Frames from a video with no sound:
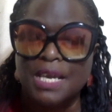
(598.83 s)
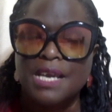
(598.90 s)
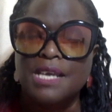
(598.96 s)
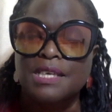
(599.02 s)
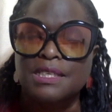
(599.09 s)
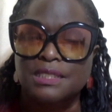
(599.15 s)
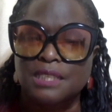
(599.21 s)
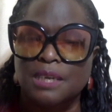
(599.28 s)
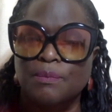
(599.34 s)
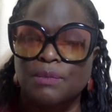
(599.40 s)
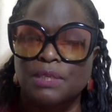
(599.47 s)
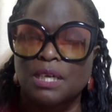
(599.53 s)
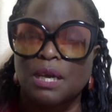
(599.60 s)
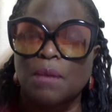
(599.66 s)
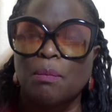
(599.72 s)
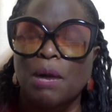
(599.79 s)
It's
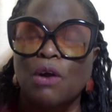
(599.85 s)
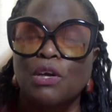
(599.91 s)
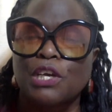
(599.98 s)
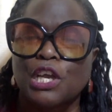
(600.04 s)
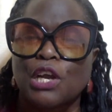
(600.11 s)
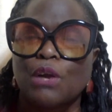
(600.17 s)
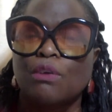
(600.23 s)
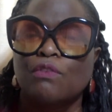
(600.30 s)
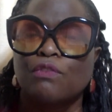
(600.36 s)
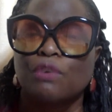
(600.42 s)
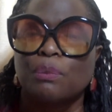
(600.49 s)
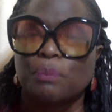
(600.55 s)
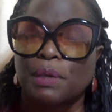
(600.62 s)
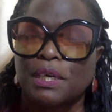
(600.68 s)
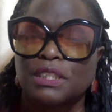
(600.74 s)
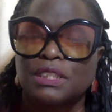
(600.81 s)
something about caring for
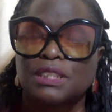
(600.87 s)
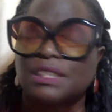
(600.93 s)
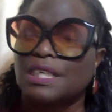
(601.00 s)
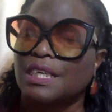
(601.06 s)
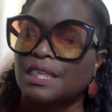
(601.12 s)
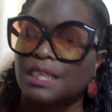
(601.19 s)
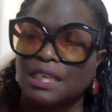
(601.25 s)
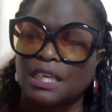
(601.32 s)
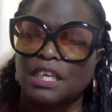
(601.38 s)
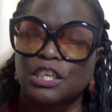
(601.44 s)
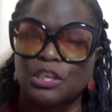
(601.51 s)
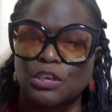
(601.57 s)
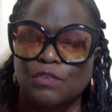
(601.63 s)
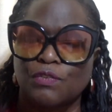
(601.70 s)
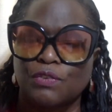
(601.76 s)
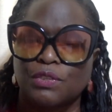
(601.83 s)
patients that can't
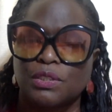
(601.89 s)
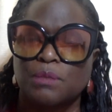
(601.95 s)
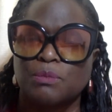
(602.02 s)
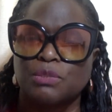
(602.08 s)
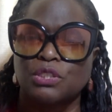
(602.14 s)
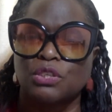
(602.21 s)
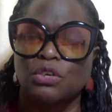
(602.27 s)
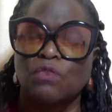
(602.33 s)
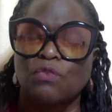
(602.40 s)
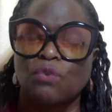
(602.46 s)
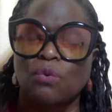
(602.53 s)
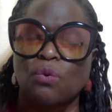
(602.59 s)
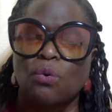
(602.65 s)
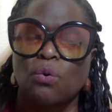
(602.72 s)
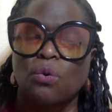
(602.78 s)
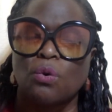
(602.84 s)
care for themselves
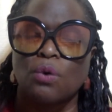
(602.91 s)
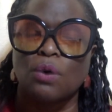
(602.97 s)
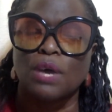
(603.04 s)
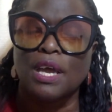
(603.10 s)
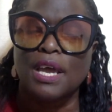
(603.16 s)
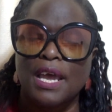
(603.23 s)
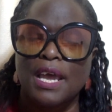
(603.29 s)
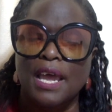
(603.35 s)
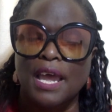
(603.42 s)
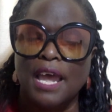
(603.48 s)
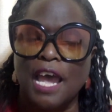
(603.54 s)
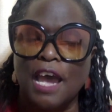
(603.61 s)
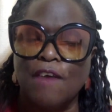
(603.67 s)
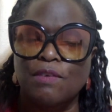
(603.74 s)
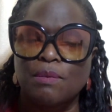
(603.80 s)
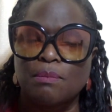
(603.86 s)
or
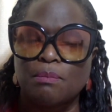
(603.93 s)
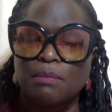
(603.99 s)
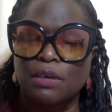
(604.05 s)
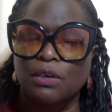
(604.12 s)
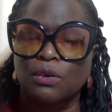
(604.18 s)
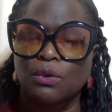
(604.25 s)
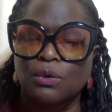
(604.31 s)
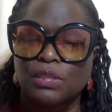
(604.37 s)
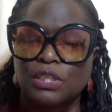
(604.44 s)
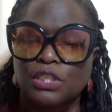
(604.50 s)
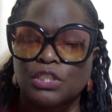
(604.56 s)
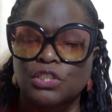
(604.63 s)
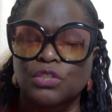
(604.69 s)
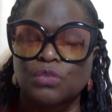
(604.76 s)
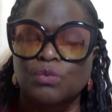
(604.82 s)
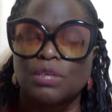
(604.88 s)
having medical
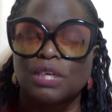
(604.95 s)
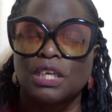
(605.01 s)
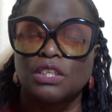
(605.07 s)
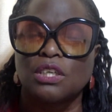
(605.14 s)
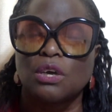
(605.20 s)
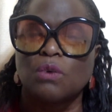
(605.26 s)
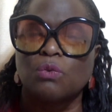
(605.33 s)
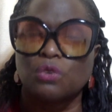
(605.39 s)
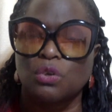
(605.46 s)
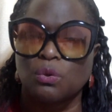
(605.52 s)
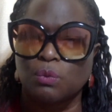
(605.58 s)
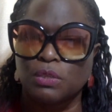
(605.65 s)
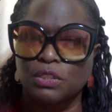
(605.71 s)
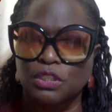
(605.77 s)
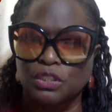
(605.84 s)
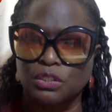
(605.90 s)
history and don't know
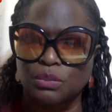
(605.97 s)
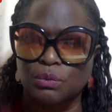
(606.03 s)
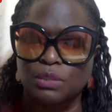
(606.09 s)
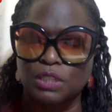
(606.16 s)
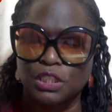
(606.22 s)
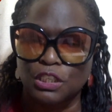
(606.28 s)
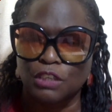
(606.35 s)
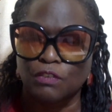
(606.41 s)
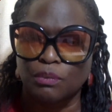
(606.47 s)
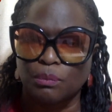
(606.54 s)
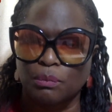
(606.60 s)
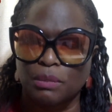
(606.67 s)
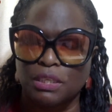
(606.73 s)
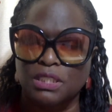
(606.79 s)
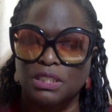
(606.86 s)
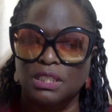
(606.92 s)
what to do with the
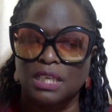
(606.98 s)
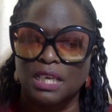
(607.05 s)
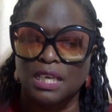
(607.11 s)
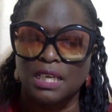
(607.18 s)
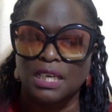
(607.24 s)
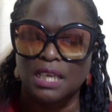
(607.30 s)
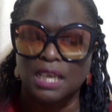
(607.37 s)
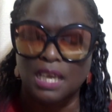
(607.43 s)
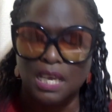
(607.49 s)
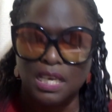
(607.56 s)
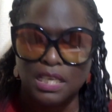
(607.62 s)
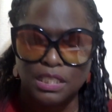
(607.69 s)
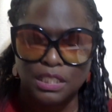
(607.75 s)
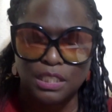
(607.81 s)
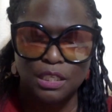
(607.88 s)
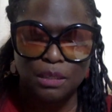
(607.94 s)
information, and
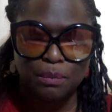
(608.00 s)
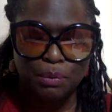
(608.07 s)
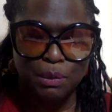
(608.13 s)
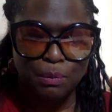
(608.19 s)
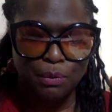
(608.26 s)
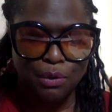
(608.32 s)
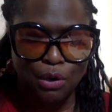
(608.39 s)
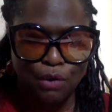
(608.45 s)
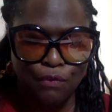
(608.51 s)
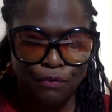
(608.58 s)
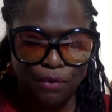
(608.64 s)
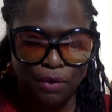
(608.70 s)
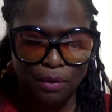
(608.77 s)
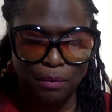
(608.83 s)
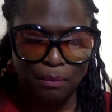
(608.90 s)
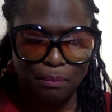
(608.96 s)
seeing people go
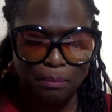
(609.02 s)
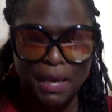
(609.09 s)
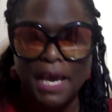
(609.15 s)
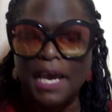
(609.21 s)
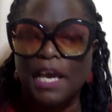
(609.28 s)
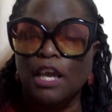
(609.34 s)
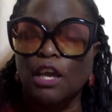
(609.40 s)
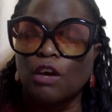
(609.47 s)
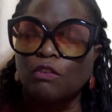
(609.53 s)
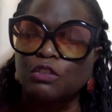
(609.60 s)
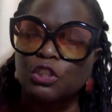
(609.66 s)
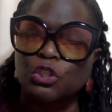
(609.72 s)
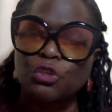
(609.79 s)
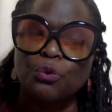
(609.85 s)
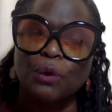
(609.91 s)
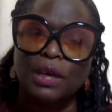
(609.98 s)
from bad health
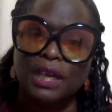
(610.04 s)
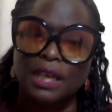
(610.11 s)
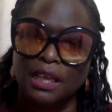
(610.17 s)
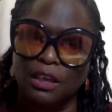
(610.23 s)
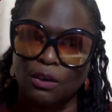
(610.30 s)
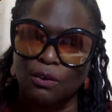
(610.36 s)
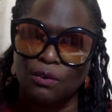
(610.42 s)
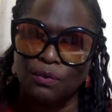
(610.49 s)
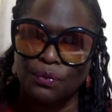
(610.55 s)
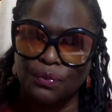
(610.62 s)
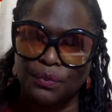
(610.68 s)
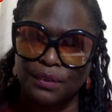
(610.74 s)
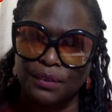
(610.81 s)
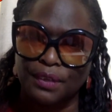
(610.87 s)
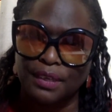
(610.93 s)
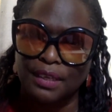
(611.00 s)
to great health.
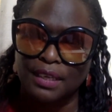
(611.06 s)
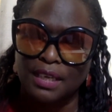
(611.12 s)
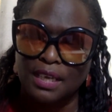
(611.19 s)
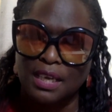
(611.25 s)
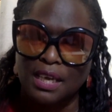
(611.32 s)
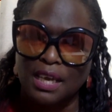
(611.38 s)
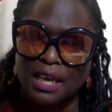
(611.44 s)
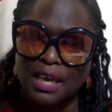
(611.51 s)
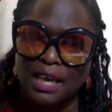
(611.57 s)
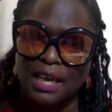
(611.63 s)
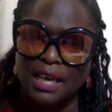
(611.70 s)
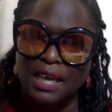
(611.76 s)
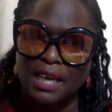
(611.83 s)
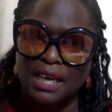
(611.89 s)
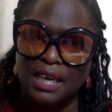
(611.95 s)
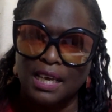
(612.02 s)

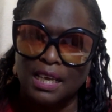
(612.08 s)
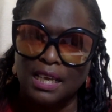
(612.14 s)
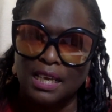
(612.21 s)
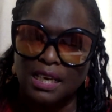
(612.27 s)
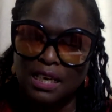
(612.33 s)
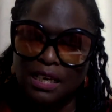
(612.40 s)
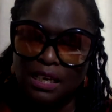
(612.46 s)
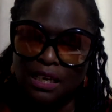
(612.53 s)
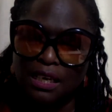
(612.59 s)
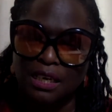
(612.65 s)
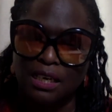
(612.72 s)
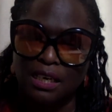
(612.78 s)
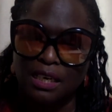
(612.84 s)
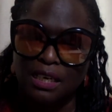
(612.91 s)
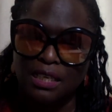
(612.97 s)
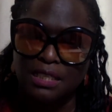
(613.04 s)
And
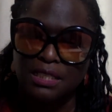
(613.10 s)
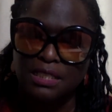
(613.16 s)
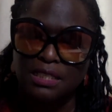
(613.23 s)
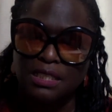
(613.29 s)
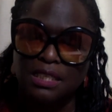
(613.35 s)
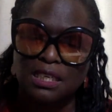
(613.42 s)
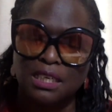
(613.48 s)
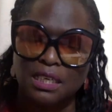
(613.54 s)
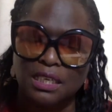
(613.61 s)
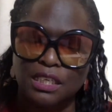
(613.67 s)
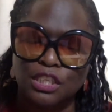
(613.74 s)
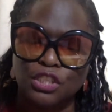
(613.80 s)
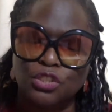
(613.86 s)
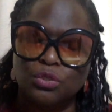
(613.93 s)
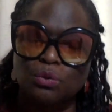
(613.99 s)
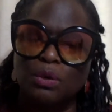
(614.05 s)
seeing an
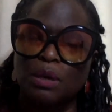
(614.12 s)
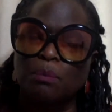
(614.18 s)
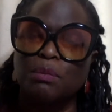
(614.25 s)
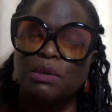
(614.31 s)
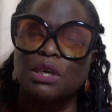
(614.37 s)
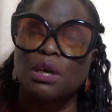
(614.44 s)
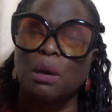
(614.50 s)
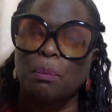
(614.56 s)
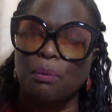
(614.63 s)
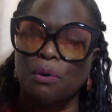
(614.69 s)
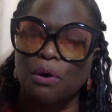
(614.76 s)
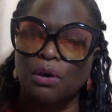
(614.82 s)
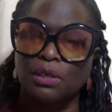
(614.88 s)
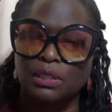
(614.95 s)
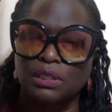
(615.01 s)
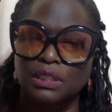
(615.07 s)
issue and being a
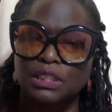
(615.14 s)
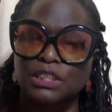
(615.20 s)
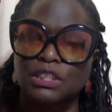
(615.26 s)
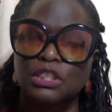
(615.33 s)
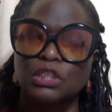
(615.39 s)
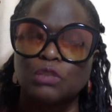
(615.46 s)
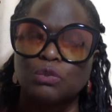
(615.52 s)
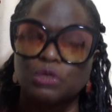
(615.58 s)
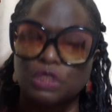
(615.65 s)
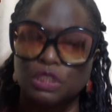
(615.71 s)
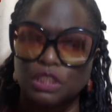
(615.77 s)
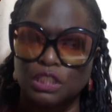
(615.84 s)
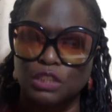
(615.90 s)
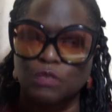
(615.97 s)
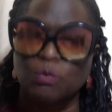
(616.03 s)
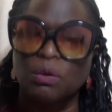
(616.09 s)
part of the solution
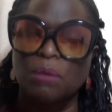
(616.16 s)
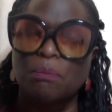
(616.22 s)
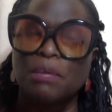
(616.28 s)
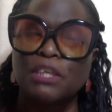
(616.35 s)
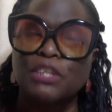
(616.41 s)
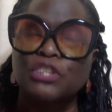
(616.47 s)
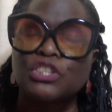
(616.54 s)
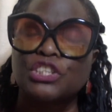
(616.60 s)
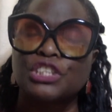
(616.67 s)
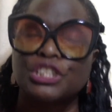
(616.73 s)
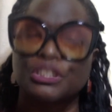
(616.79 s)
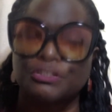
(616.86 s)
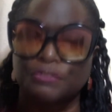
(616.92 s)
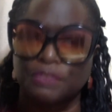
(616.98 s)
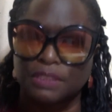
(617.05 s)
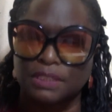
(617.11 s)
is what makes the
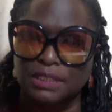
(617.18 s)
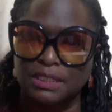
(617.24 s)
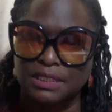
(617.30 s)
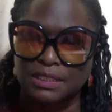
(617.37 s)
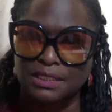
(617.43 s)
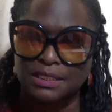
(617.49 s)
difference.